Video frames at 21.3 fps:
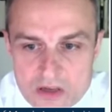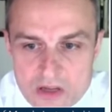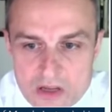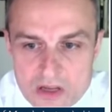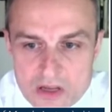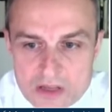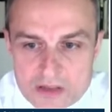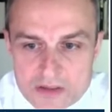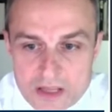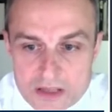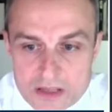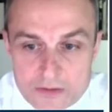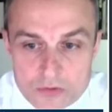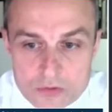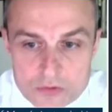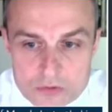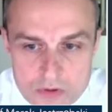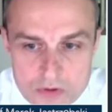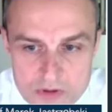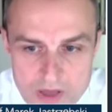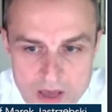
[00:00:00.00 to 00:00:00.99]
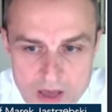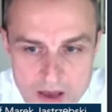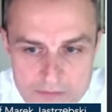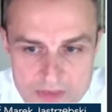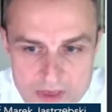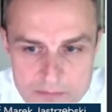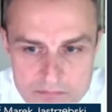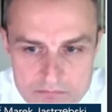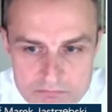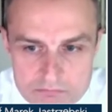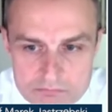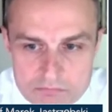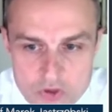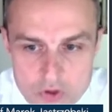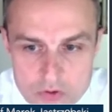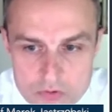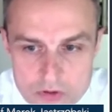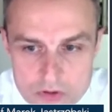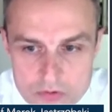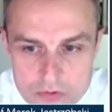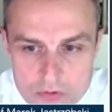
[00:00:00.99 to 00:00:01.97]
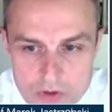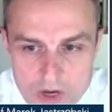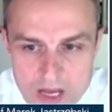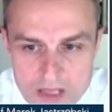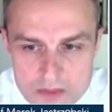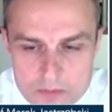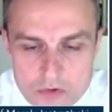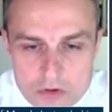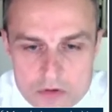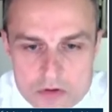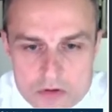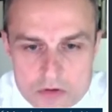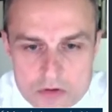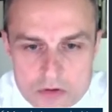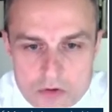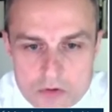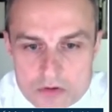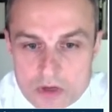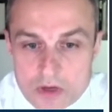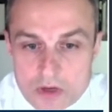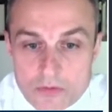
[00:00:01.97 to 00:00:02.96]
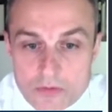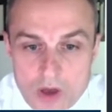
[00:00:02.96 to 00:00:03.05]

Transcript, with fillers: that if you don't have them, you need to add more screws.